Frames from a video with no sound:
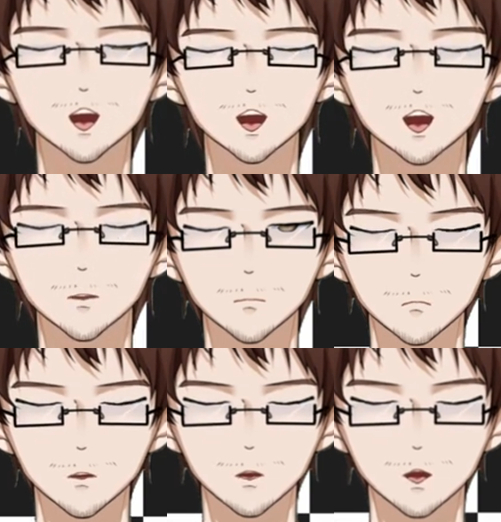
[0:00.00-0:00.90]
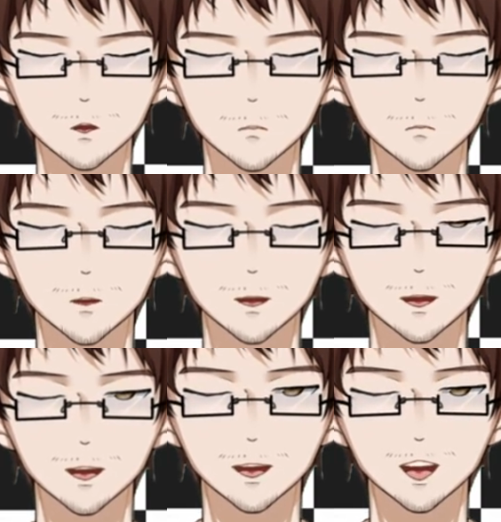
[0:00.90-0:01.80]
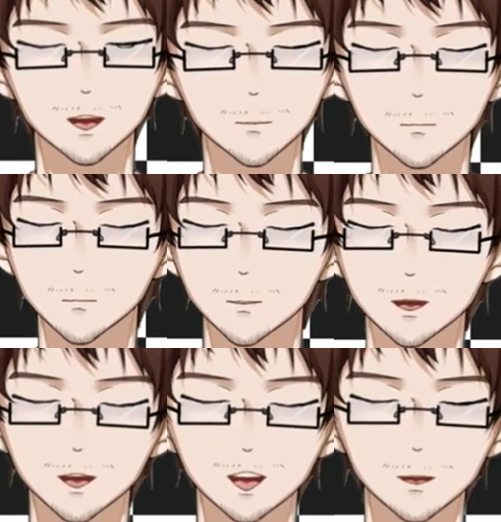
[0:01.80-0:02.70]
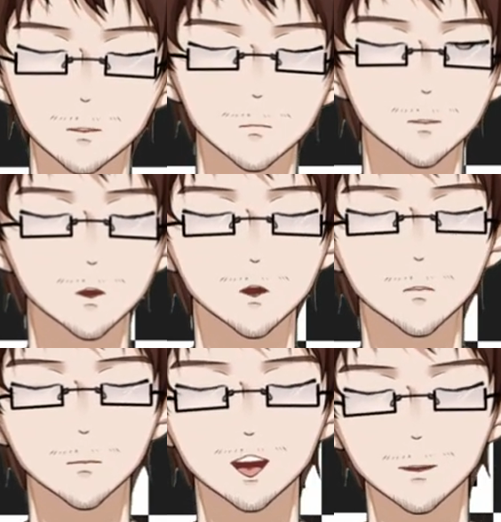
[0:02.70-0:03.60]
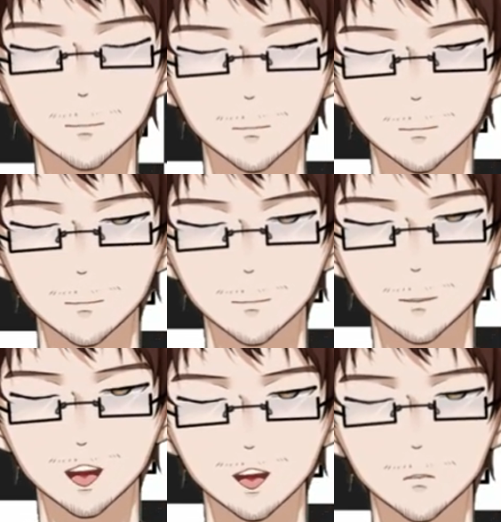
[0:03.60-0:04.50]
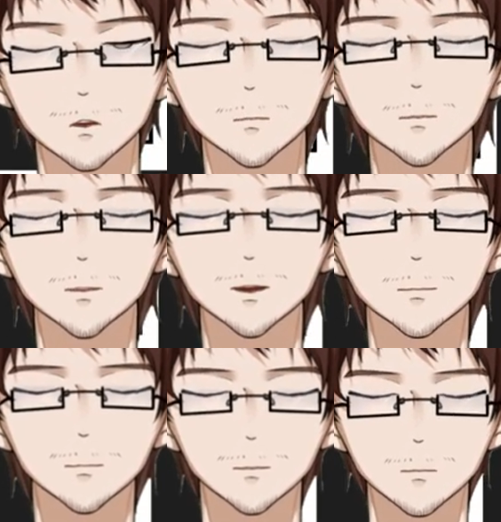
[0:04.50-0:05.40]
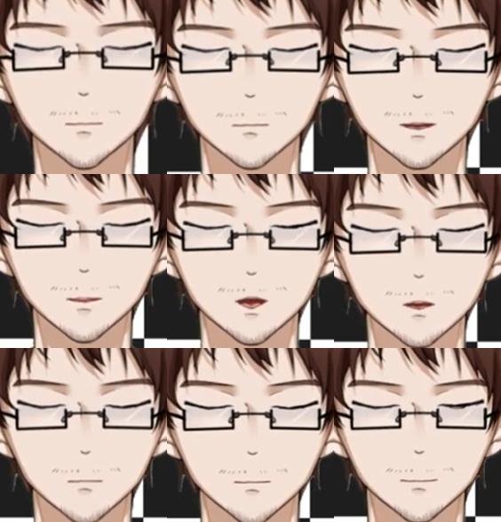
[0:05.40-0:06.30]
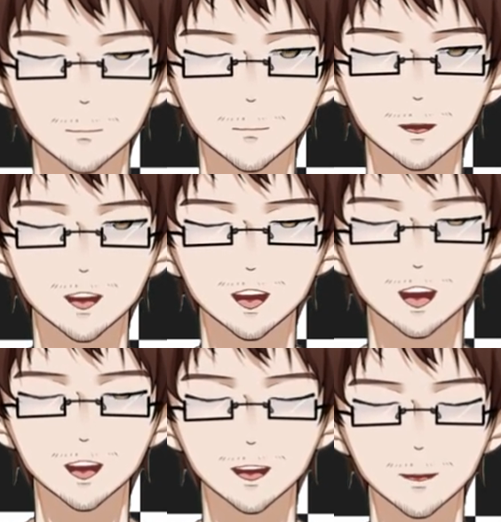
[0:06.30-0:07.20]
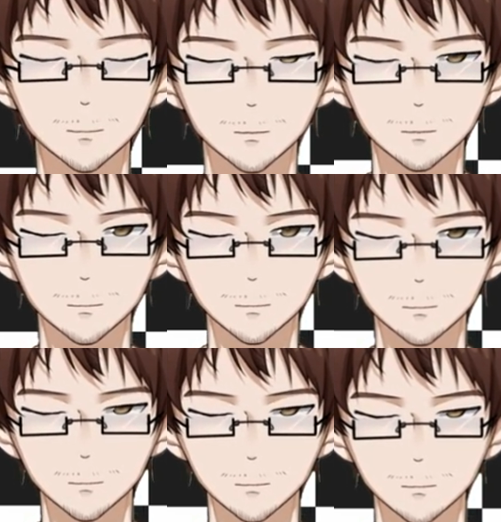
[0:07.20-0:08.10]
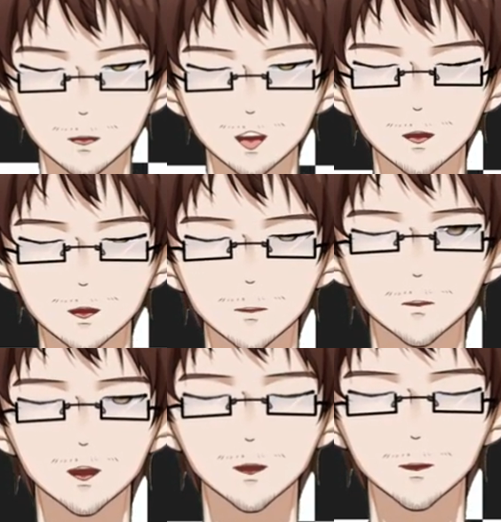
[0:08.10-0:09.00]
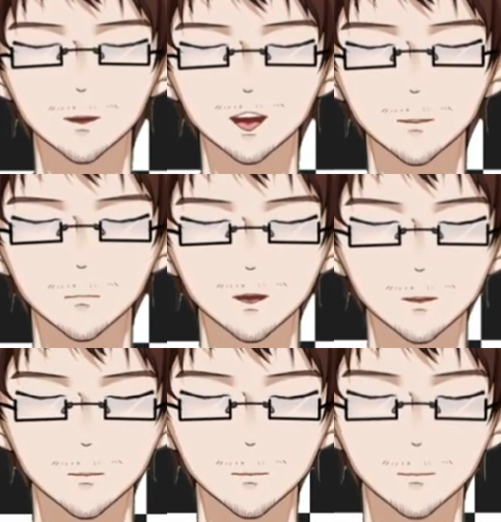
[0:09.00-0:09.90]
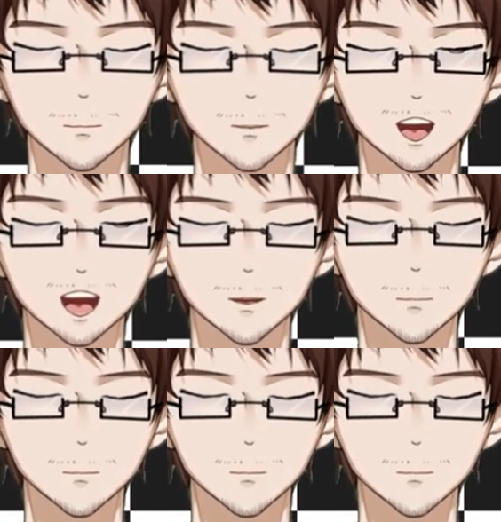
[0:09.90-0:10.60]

After calling Ronica underscore A I two point oh dumb, we received recall from A I VTubers regarding the impact this would have